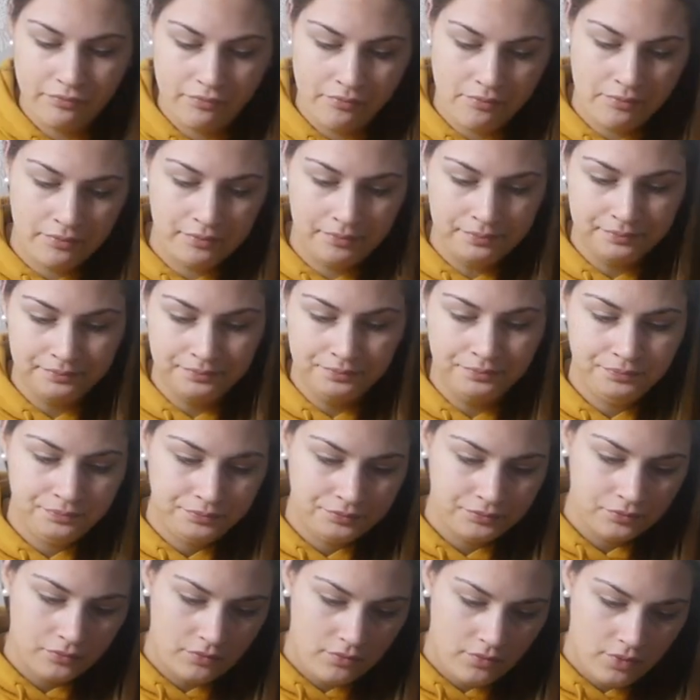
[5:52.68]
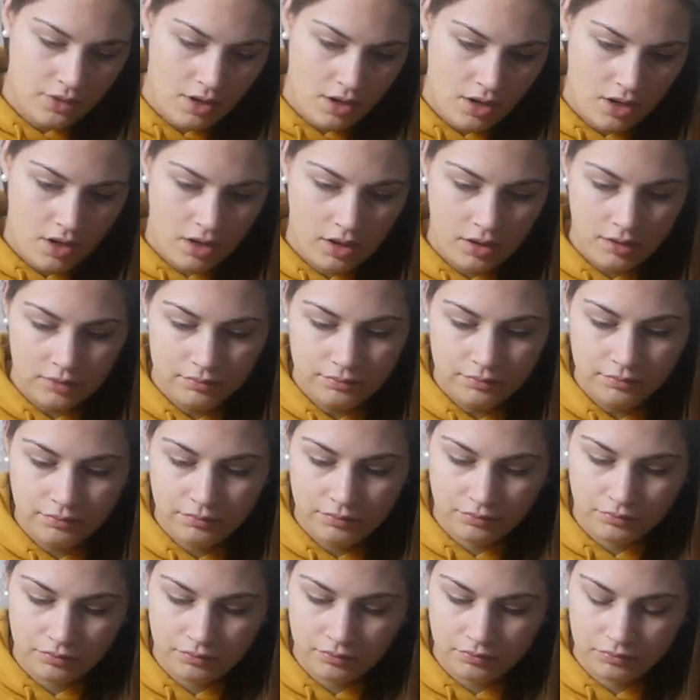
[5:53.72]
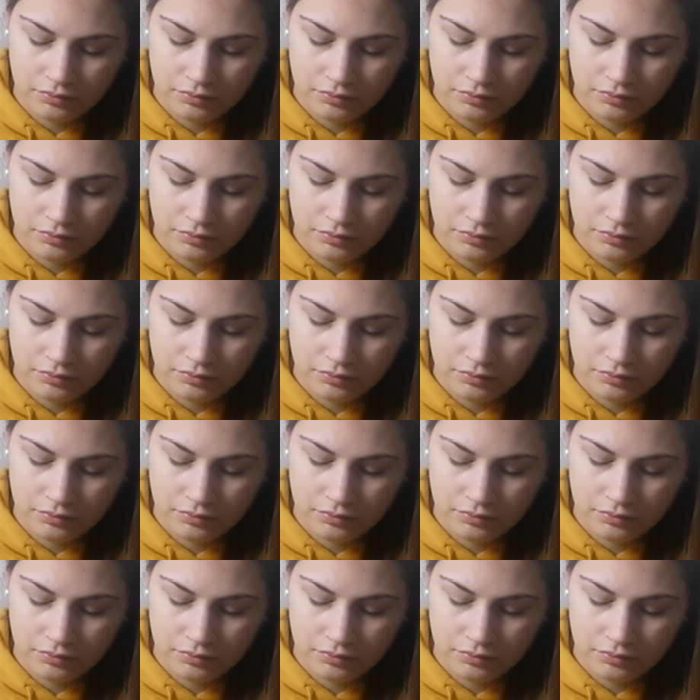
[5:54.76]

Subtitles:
(no one is talking)